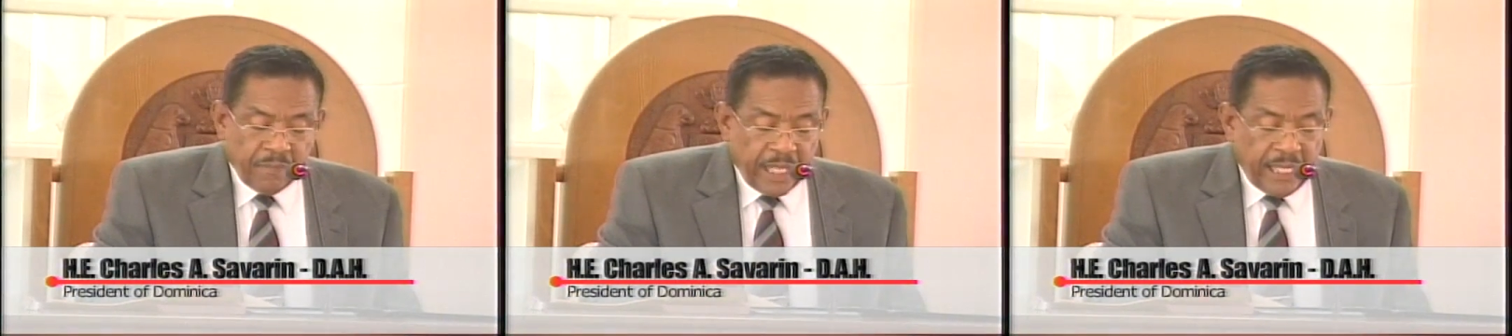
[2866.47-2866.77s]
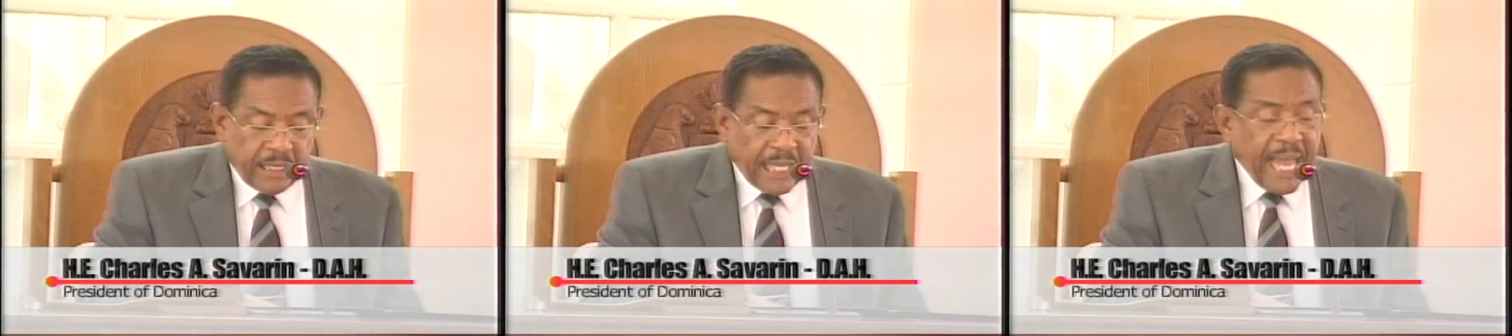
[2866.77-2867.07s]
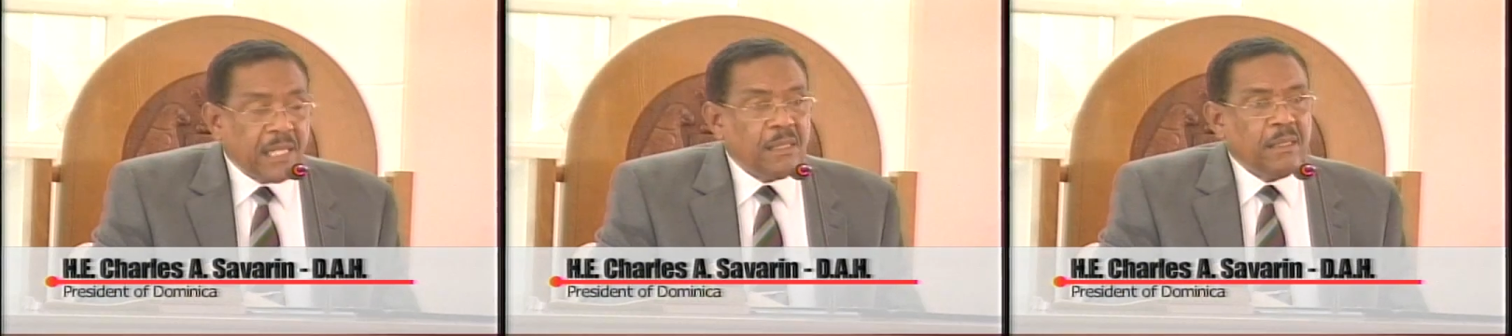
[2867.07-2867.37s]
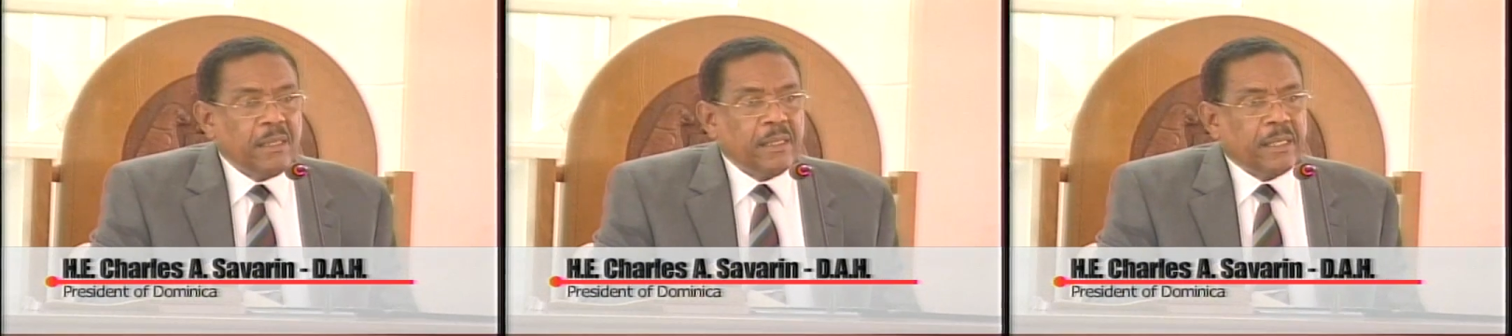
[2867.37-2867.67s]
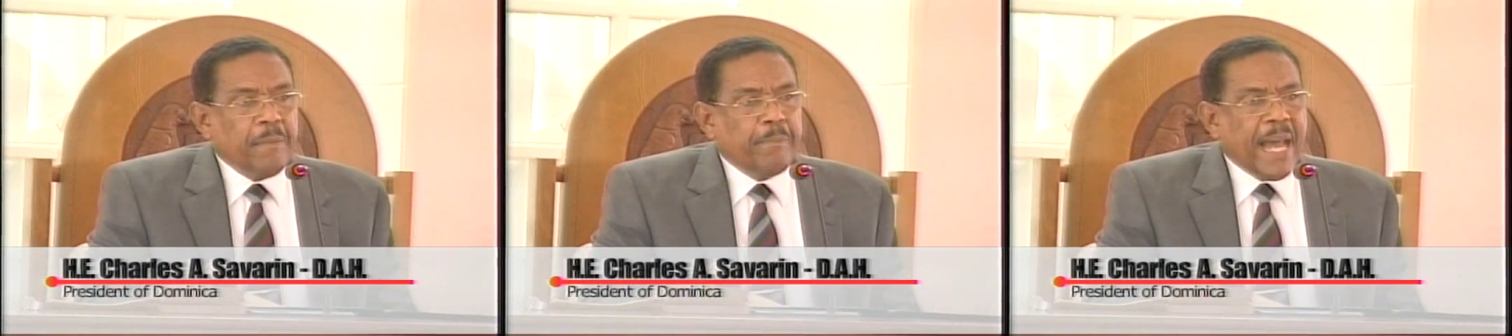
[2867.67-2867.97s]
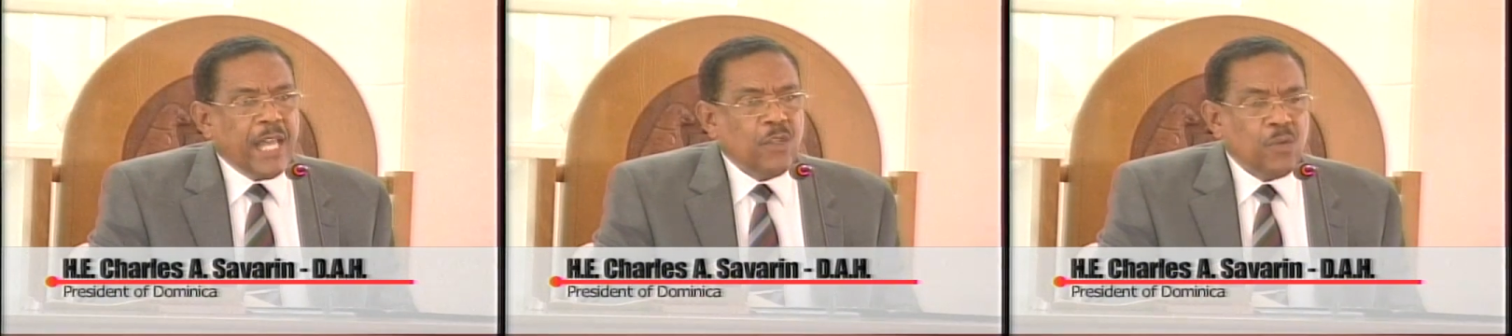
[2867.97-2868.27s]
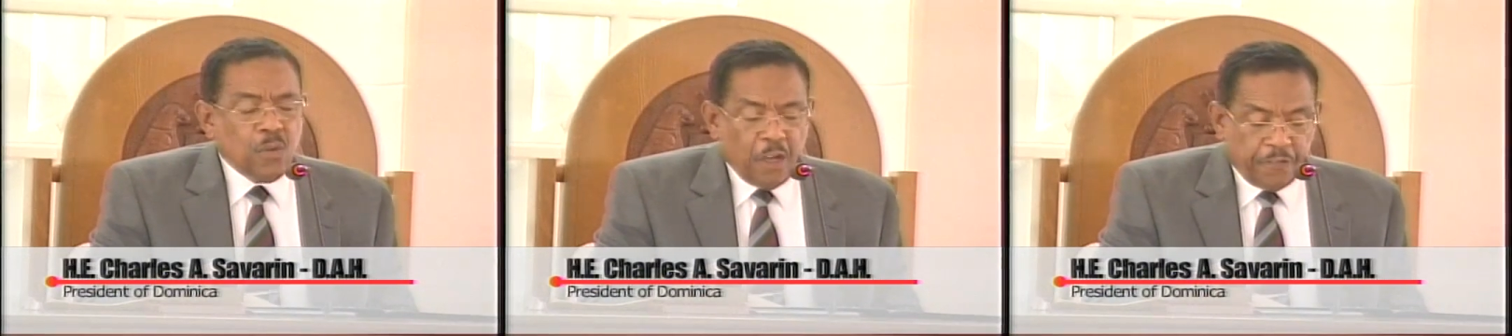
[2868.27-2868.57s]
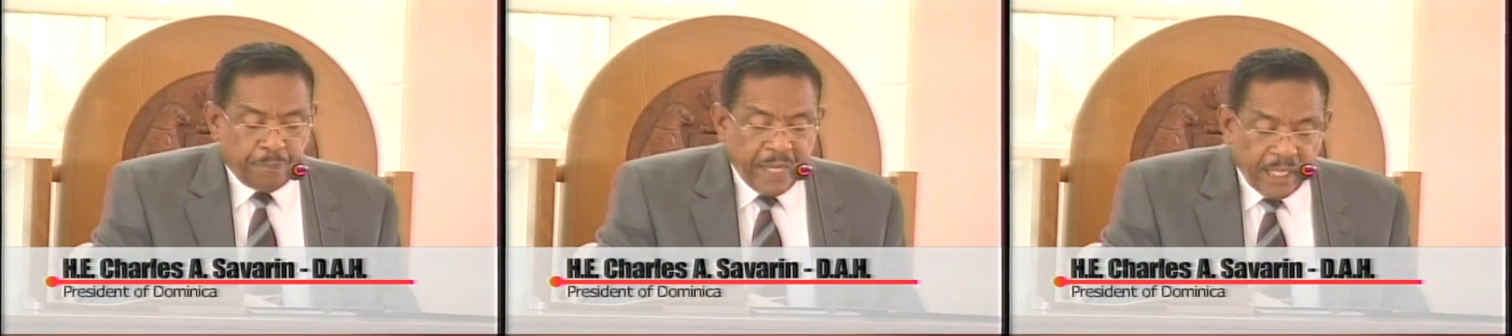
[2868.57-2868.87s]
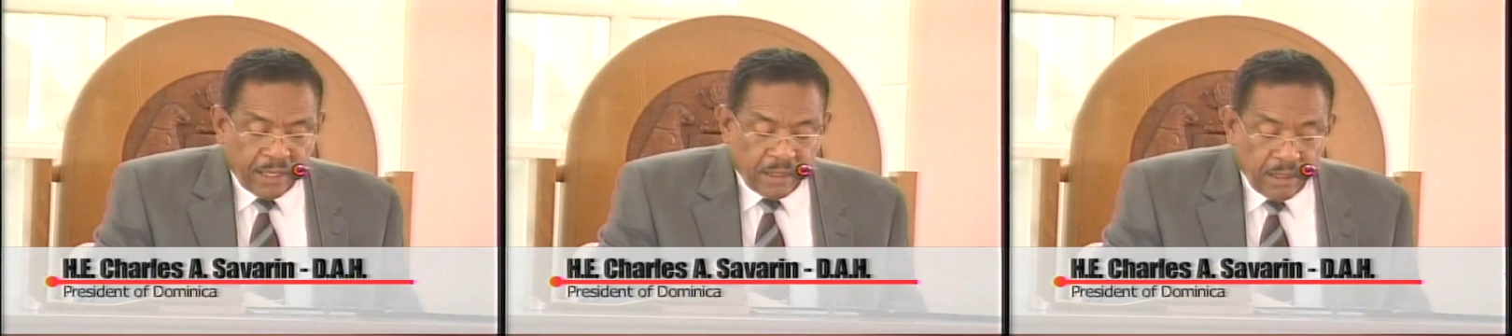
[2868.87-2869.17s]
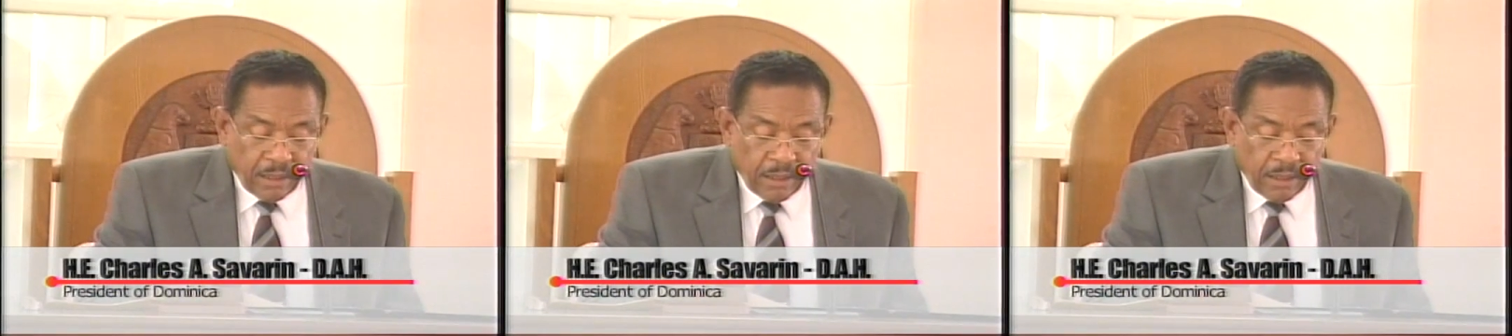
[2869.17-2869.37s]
entitled The Bayou of Pigs,